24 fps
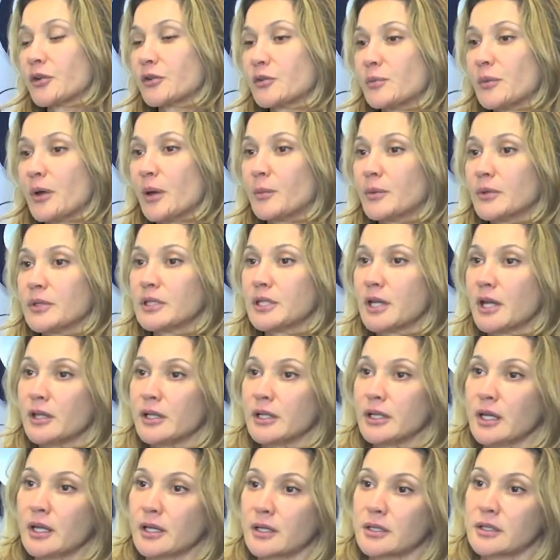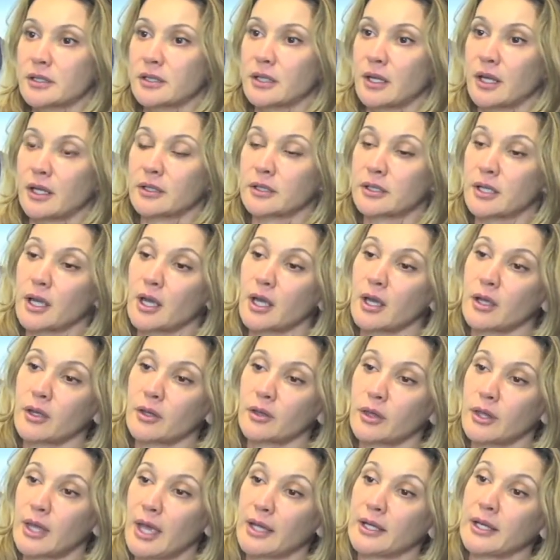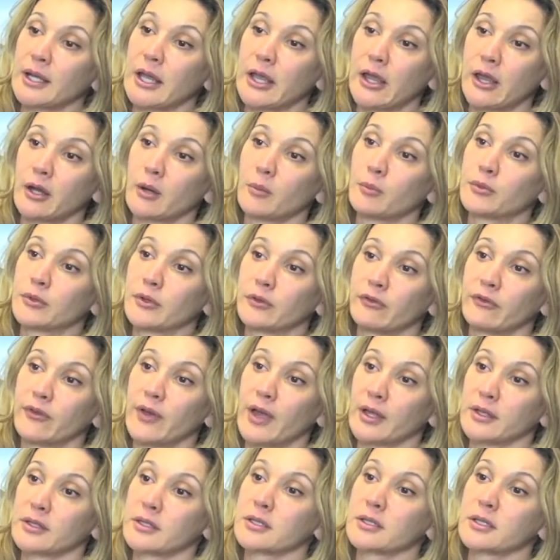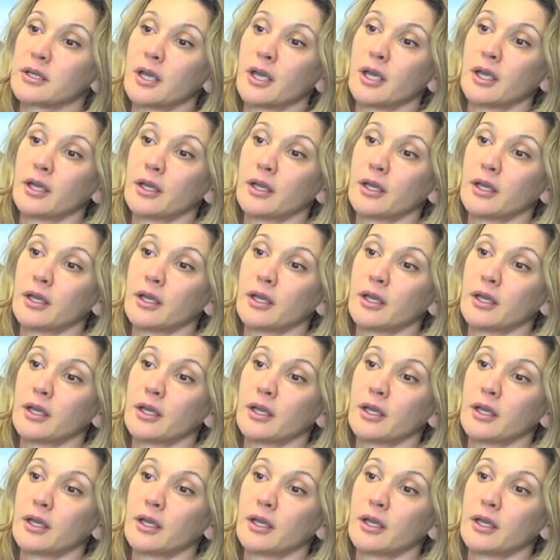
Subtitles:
I remember, telling us that that hair prevents